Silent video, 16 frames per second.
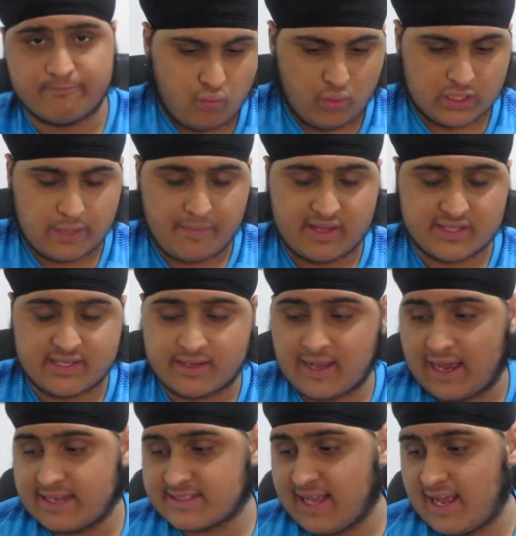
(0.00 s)
With that being said,
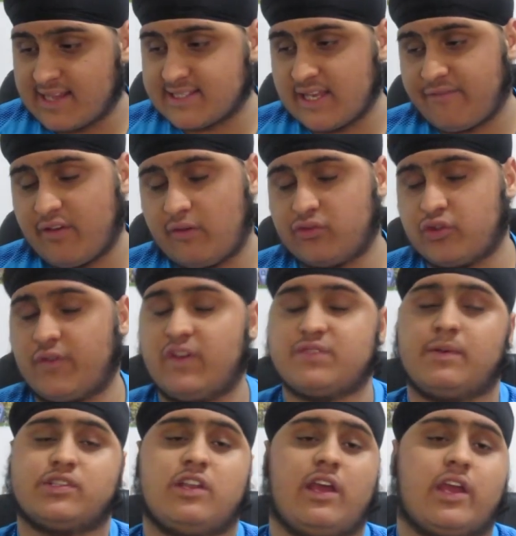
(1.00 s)
guys, that is it. If you enjoyed this,
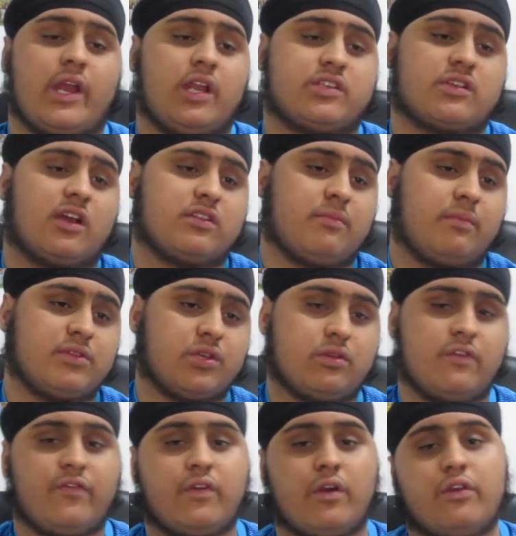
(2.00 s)
smash a like and subscribe to my
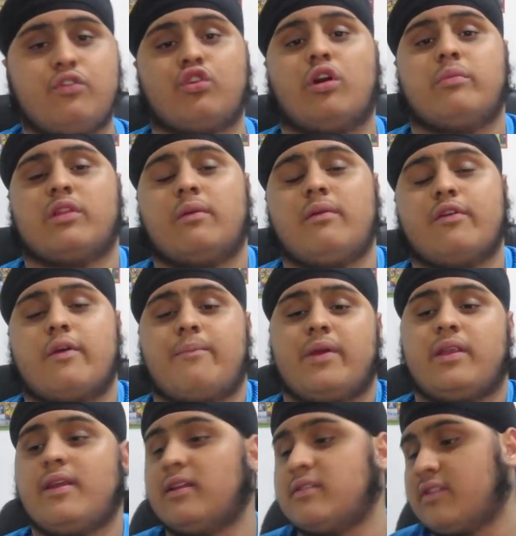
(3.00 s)
channel. If you are new, comment down below your
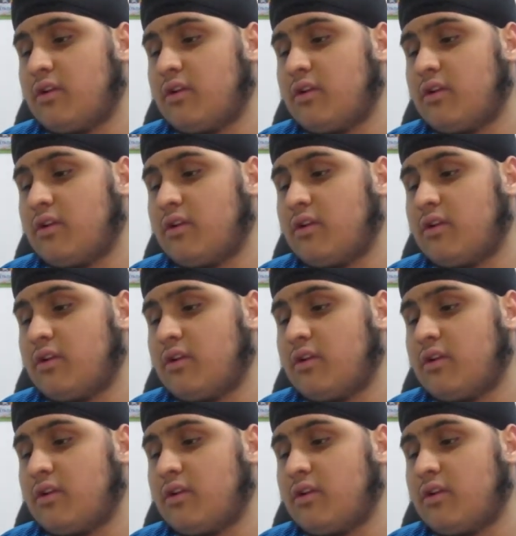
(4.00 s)
opinions.